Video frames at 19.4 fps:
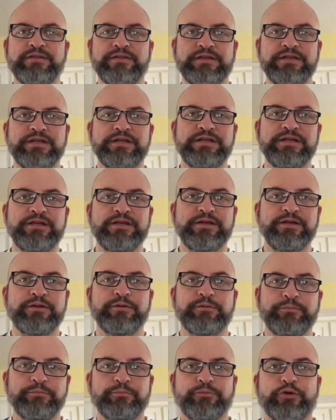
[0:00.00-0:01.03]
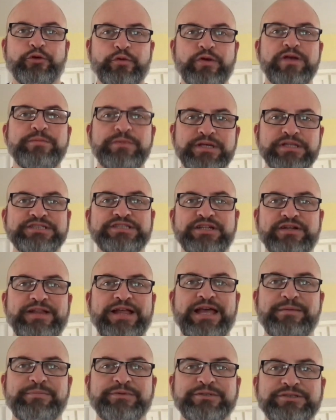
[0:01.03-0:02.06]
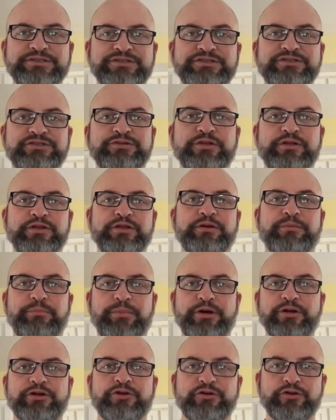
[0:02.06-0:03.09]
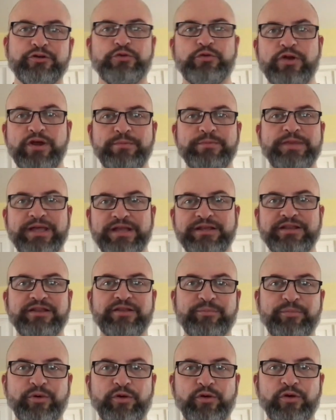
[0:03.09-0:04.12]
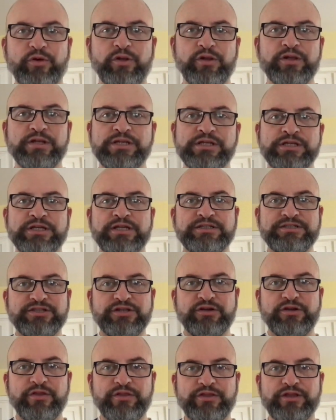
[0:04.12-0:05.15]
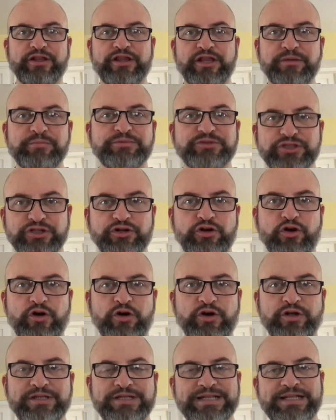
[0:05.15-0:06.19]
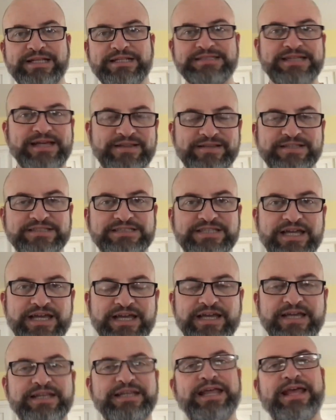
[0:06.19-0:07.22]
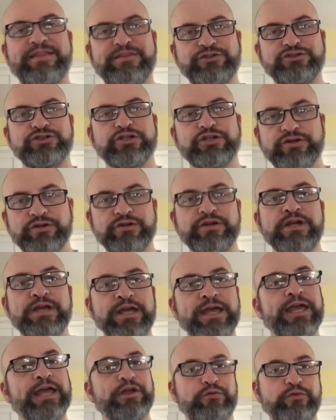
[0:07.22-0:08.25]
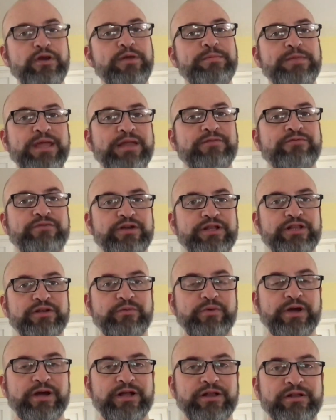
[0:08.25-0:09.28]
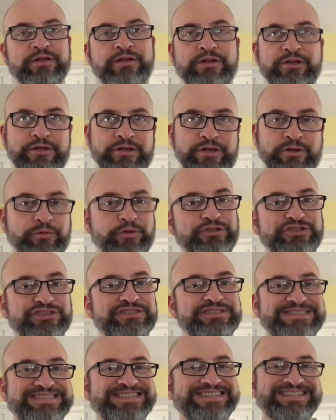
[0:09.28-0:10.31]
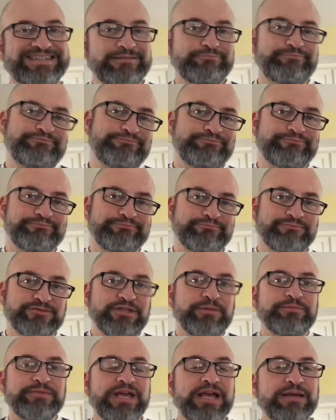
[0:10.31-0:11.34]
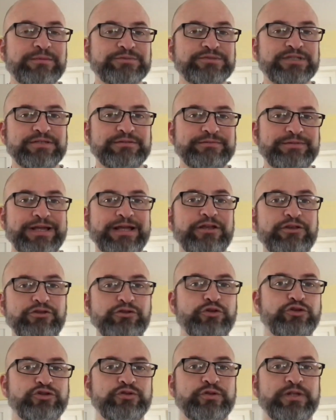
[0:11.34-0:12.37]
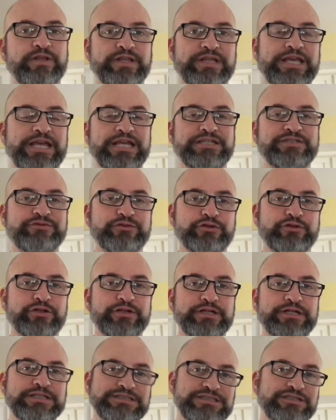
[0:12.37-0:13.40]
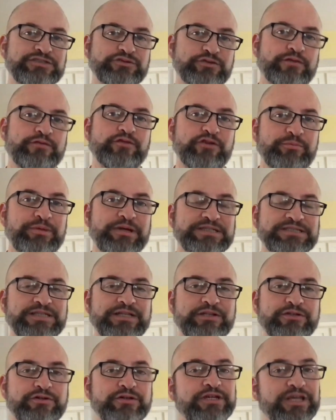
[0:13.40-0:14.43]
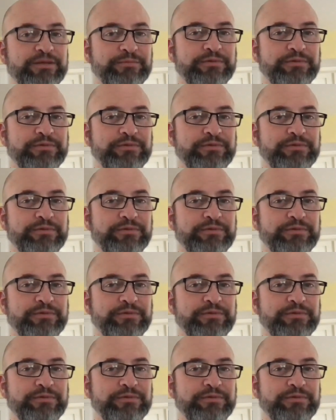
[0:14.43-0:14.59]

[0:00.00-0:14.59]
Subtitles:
The creaming still happens, the butter, cream that in the bowl till the lumps are gone and it's on the side. Add the sugar and cream that fairly well, which is sometimes not usually the case for cookies. It sort of depends on the cookie.